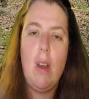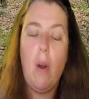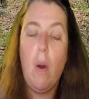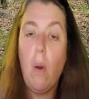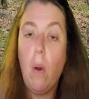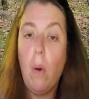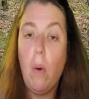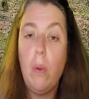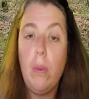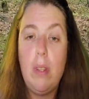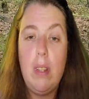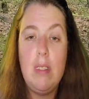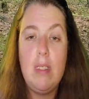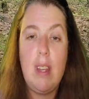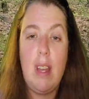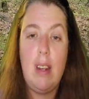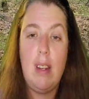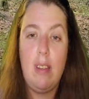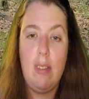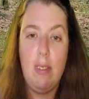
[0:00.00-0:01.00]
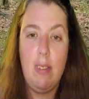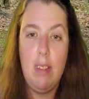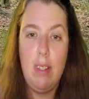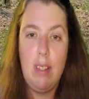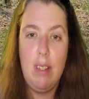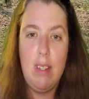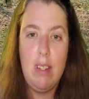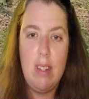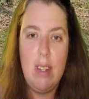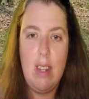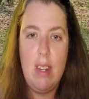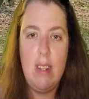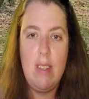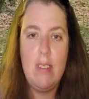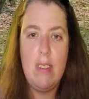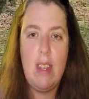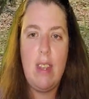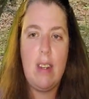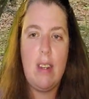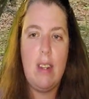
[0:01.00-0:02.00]
a whole entire village in
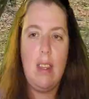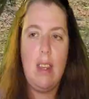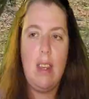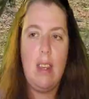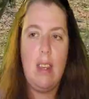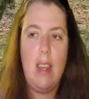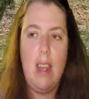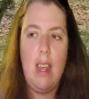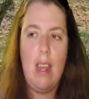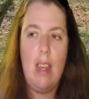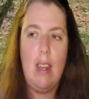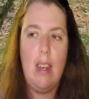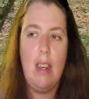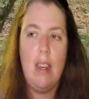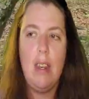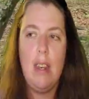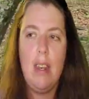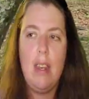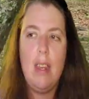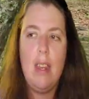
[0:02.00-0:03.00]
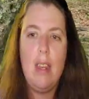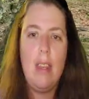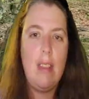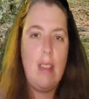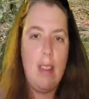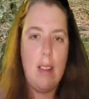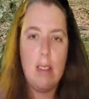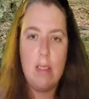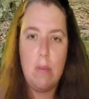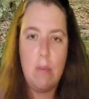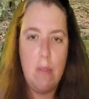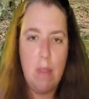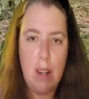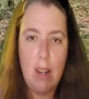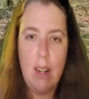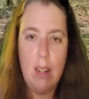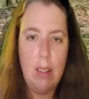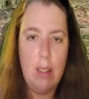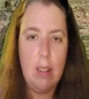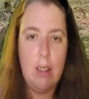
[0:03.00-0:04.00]
this area, and there's
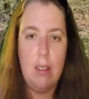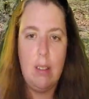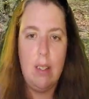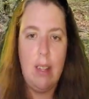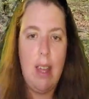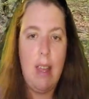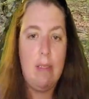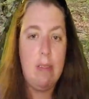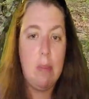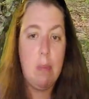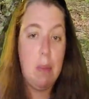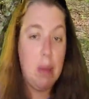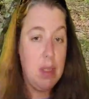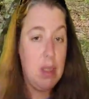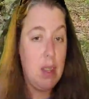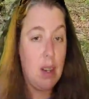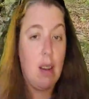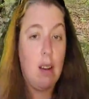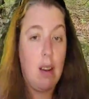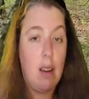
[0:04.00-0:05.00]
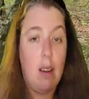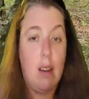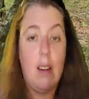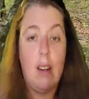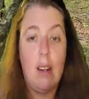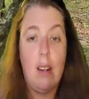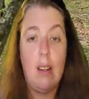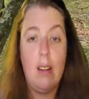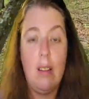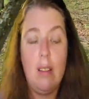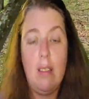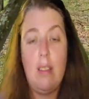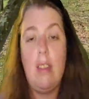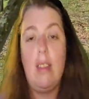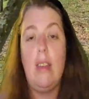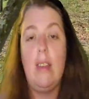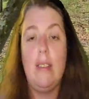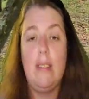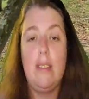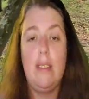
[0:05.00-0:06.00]
very little left, but there are
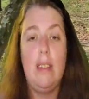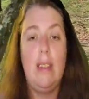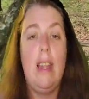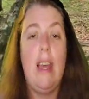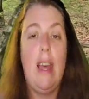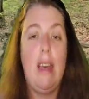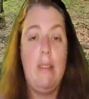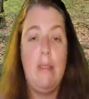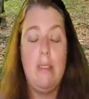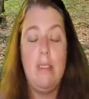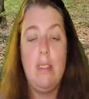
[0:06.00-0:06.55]
things left.